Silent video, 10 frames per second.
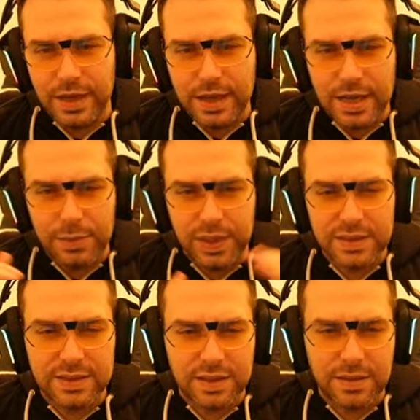it
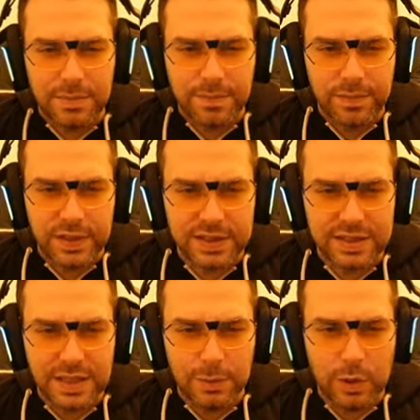means this
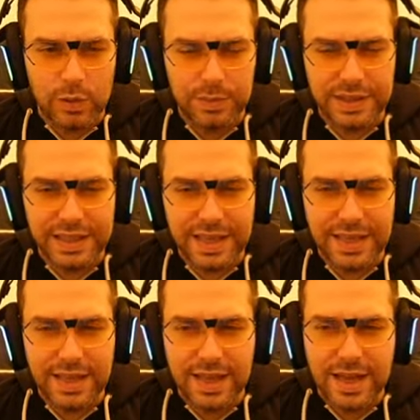skill will only be
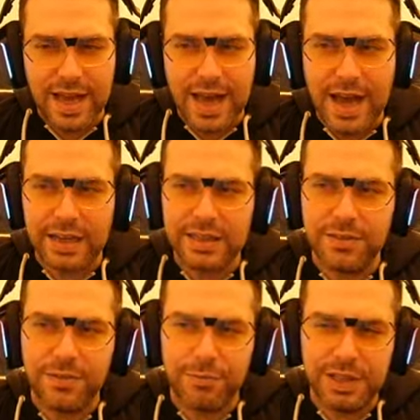
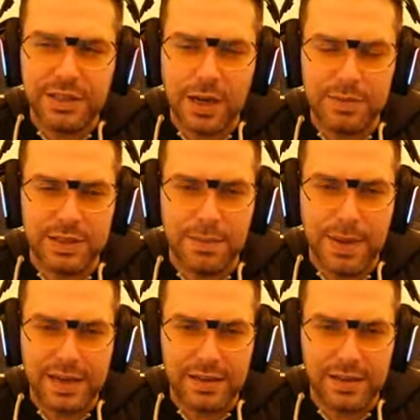active 3 times in a
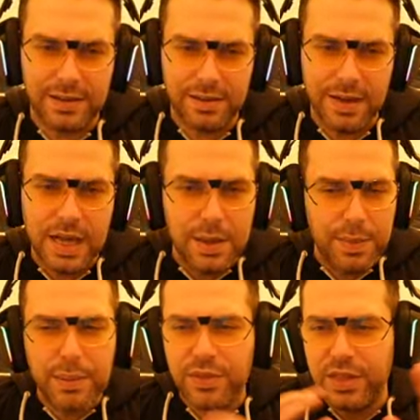battle.
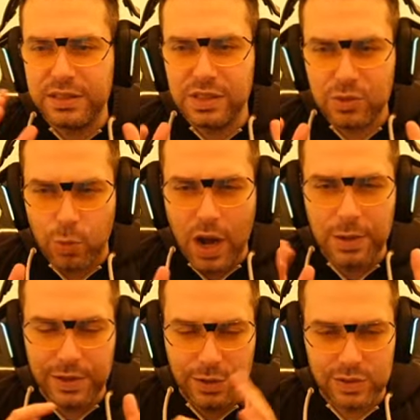Maybe this is why
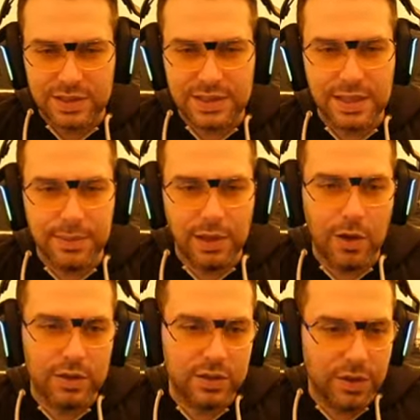we don't see him a
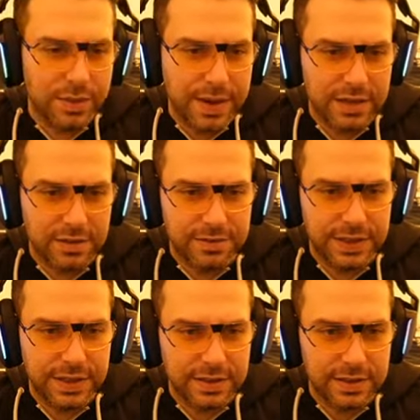lot on the
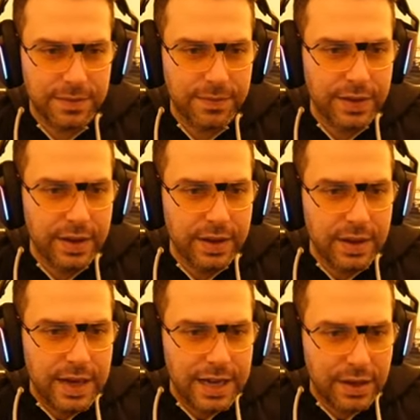battlefield.
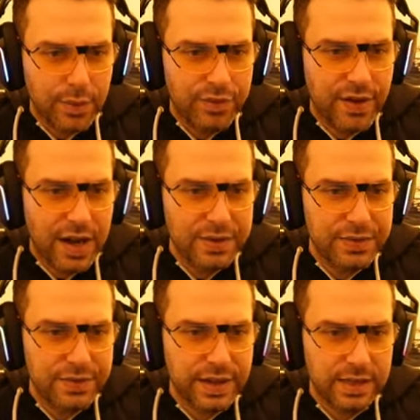At level 5,
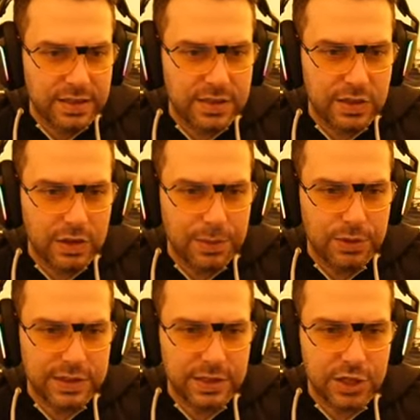has a
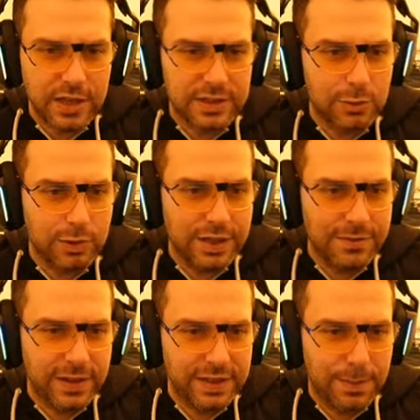30% chance to
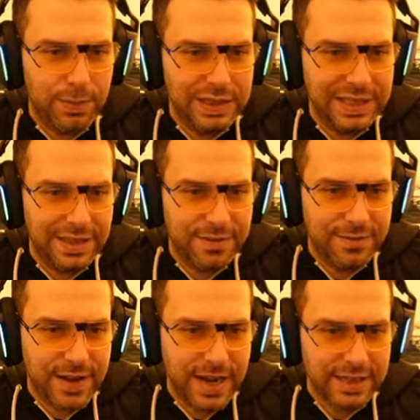inflict the bleed
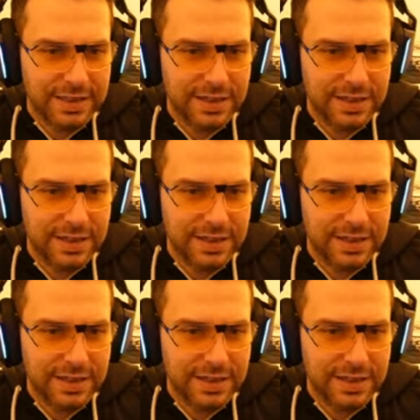effect